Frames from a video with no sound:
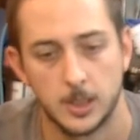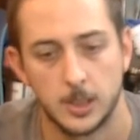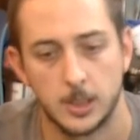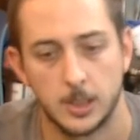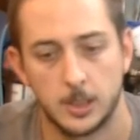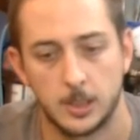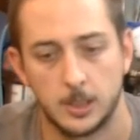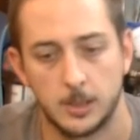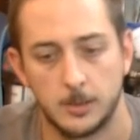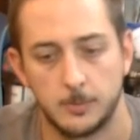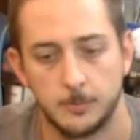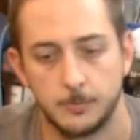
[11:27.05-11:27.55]

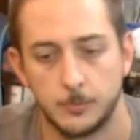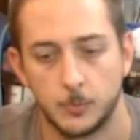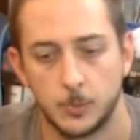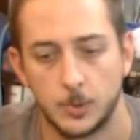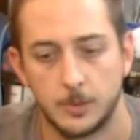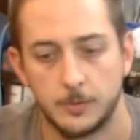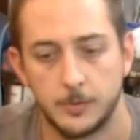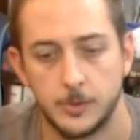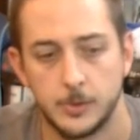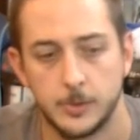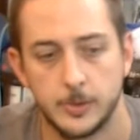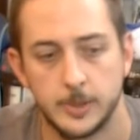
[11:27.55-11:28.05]

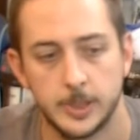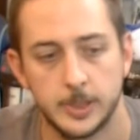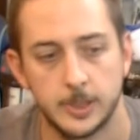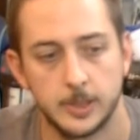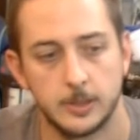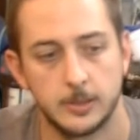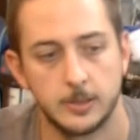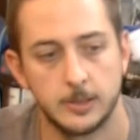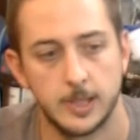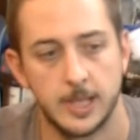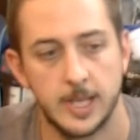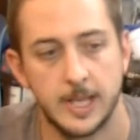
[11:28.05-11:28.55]
Whenever you
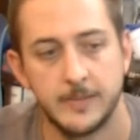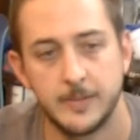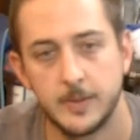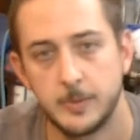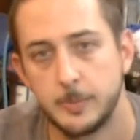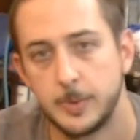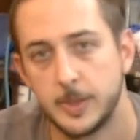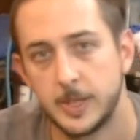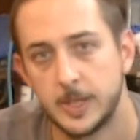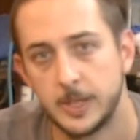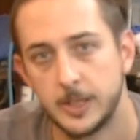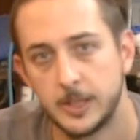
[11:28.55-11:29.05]
get heavy
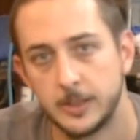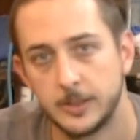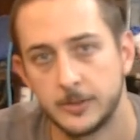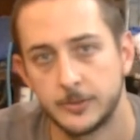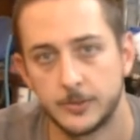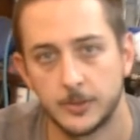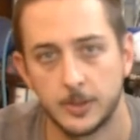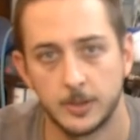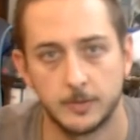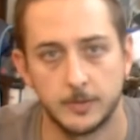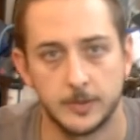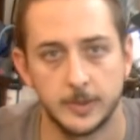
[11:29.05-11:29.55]
pitting and
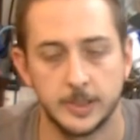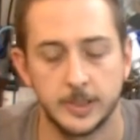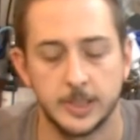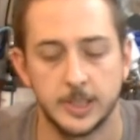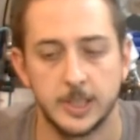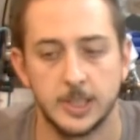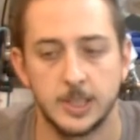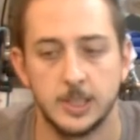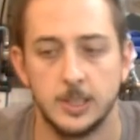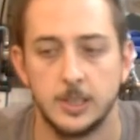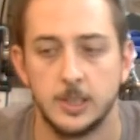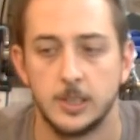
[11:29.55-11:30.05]
stuff like
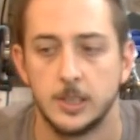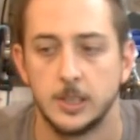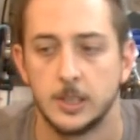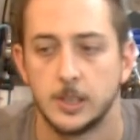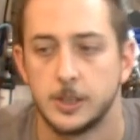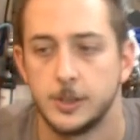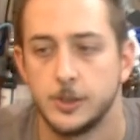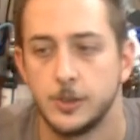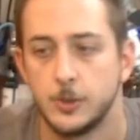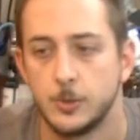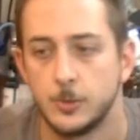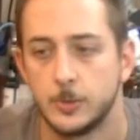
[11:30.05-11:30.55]
that,
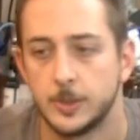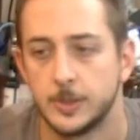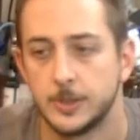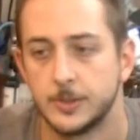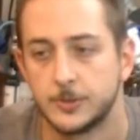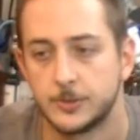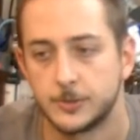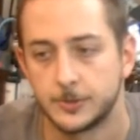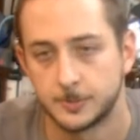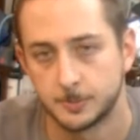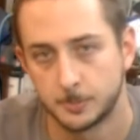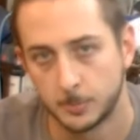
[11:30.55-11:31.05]
you can
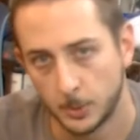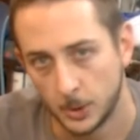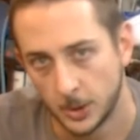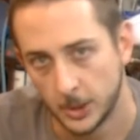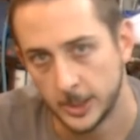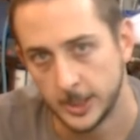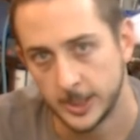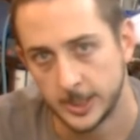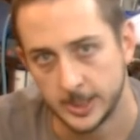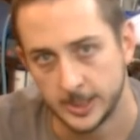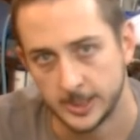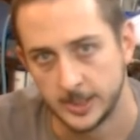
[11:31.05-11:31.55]

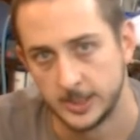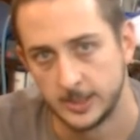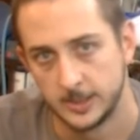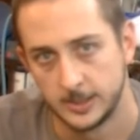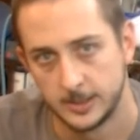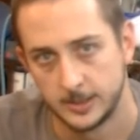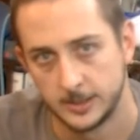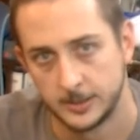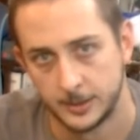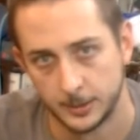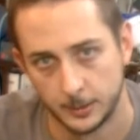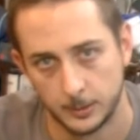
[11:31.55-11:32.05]
spray
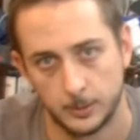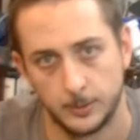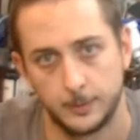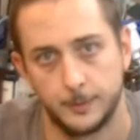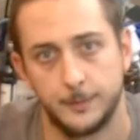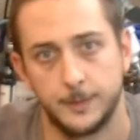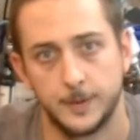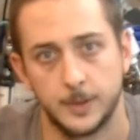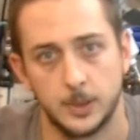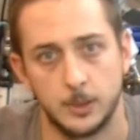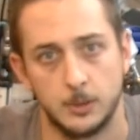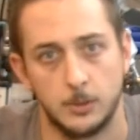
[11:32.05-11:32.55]

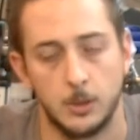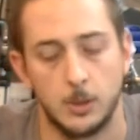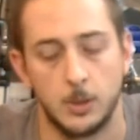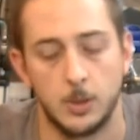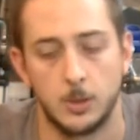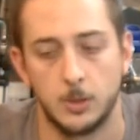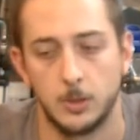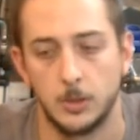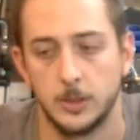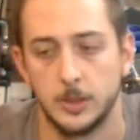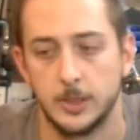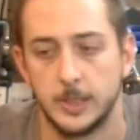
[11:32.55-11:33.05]
Dura-Fill
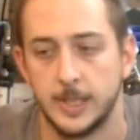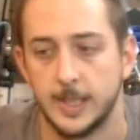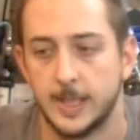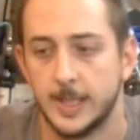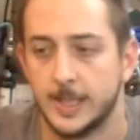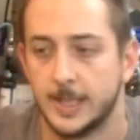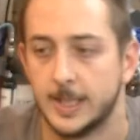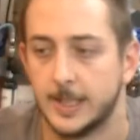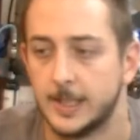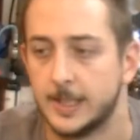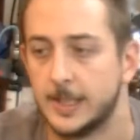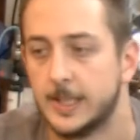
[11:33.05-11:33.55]
on,
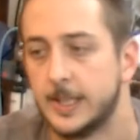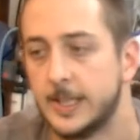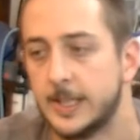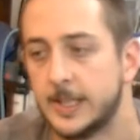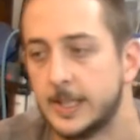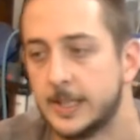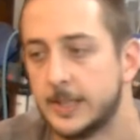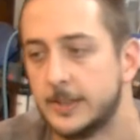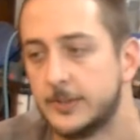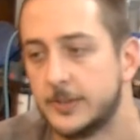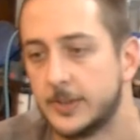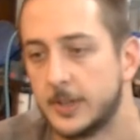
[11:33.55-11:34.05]
and
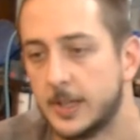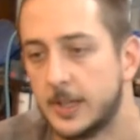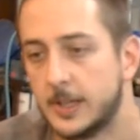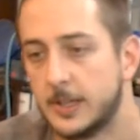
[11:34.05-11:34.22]
it's